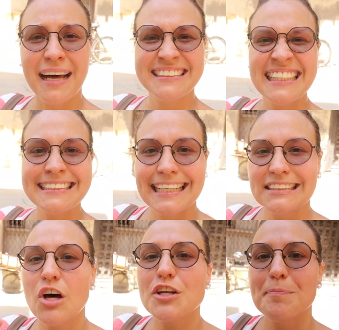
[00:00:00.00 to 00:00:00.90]
But this
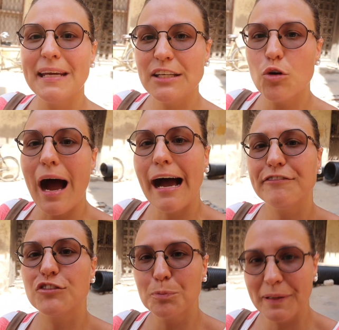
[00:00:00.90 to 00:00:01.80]
does not mean you have
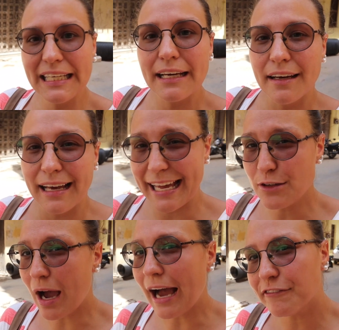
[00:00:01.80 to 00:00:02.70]
to be and
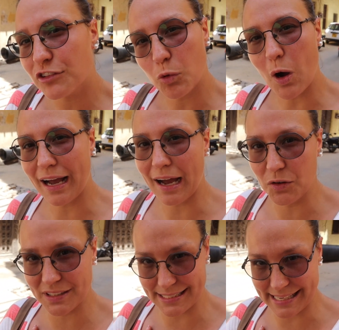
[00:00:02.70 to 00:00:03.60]
you have to walk
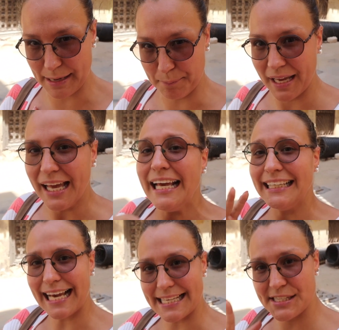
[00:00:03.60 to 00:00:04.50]
around the same.
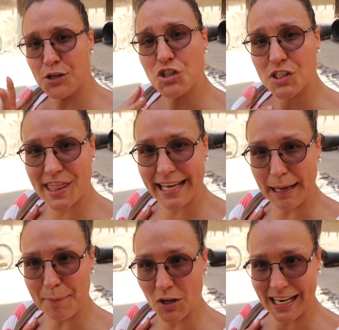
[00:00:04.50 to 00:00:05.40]
Yes, you should think
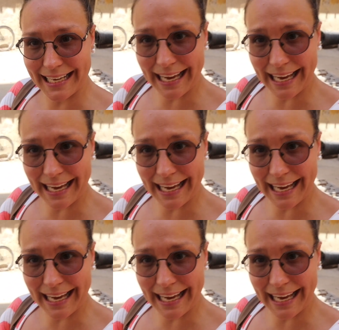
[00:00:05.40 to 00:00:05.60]
about like